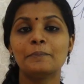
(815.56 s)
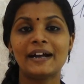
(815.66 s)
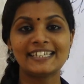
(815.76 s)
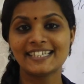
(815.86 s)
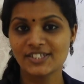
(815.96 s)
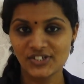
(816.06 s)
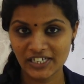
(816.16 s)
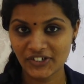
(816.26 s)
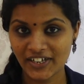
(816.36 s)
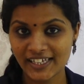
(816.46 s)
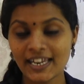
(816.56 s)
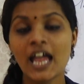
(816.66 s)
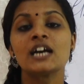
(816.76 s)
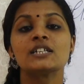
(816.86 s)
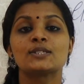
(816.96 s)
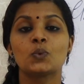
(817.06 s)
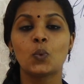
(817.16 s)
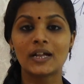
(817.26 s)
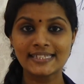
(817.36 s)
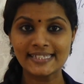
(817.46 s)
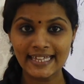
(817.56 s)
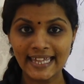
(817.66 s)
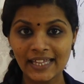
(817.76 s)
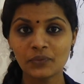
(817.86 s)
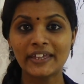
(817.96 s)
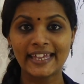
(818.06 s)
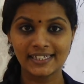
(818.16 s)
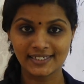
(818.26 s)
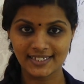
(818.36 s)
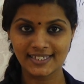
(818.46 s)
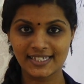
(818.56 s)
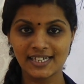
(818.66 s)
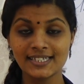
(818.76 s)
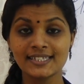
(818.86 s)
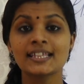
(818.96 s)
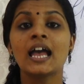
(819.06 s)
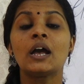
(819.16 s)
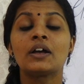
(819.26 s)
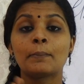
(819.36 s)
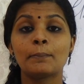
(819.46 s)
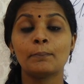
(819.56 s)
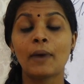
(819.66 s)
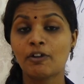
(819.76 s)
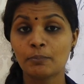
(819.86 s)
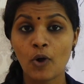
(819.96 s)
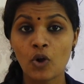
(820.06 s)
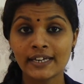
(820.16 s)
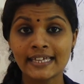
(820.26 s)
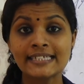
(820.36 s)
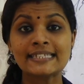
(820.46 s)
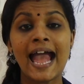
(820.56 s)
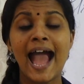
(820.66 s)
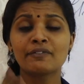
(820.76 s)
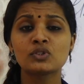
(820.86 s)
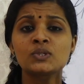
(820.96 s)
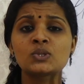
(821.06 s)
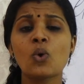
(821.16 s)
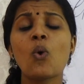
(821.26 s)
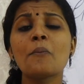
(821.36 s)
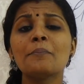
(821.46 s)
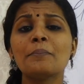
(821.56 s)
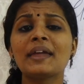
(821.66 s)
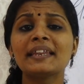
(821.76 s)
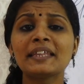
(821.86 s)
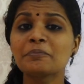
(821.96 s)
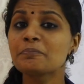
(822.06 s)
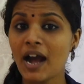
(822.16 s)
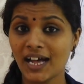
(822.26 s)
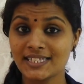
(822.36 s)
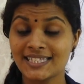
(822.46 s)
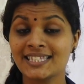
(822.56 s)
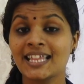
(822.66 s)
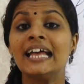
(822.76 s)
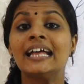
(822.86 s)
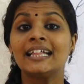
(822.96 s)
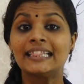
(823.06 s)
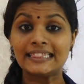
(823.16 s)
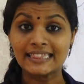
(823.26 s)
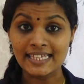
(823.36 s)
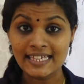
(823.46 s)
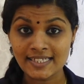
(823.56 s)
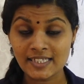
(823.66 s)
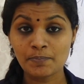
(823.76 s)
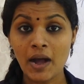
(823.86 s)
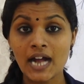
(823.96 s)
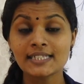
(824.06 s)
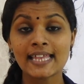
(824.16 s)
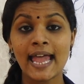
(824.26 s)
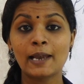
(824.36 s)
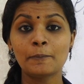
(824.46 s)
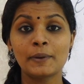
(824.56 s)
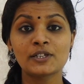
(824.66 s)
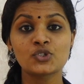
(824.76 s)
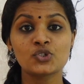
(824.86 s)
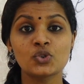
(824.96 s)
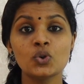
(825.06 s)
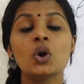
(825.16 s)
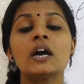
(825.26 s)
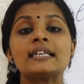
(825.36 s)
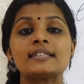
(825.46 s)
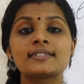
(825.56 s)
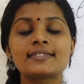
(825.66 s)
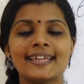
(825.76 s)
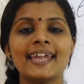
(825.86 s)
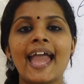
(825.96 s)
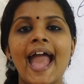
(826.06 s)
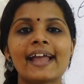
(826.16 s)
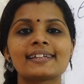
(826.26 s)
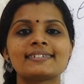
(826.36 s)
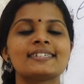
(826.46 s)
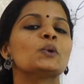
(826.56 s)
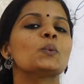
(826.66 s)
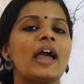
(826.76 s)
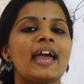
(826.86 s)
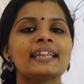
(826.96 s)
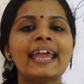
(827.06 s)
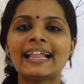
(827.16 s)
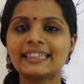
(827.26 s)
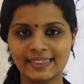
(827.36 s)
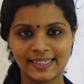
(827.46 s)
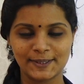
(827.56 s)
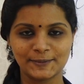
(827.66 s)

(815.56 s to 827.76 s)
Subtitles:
My dear children, so once again we can discuss our body is having so many parts. These parts help us to stay active and healthy.